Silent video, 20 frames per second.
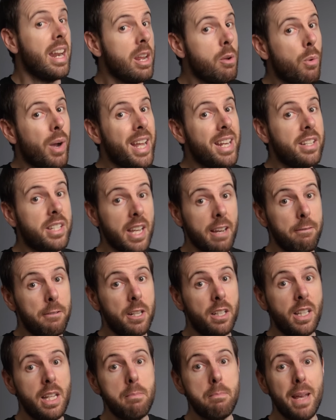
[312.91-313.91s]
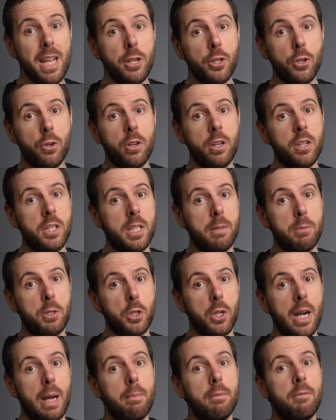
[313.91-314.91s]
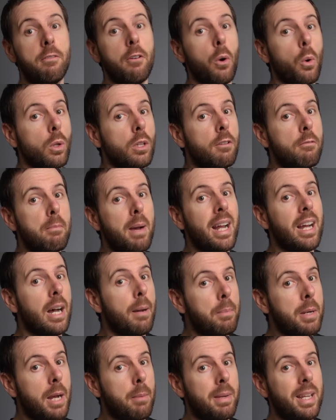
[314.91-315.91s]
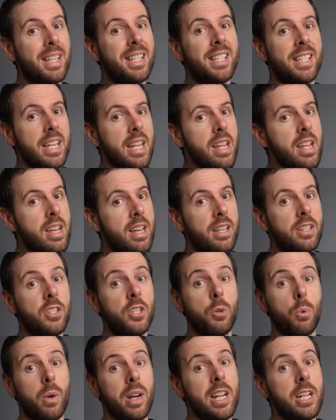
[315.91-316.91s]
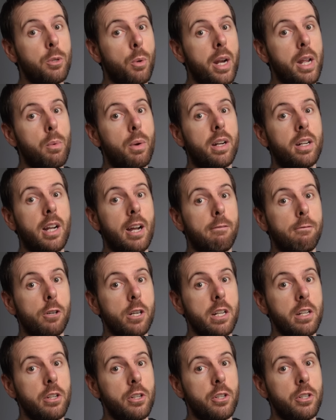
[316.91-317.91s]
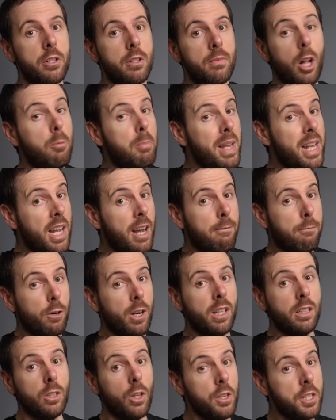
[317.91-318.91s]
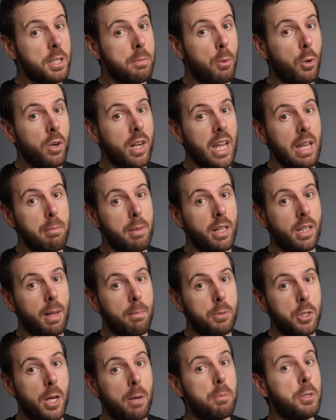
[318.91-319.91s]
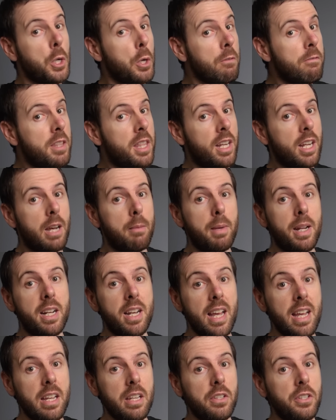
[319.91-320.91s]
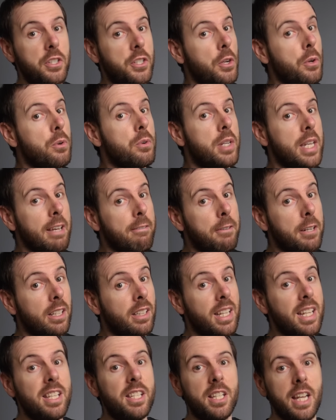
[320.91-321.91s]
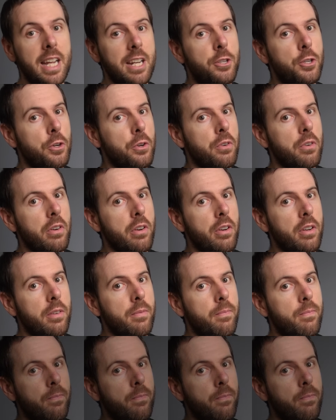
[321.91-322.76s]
Anyway, definitely make sure you're subscribed for all of my upcoming CES 2021 coverage. I'll be covering lots more gaming laptops over the coming days, so definitely stay tuned.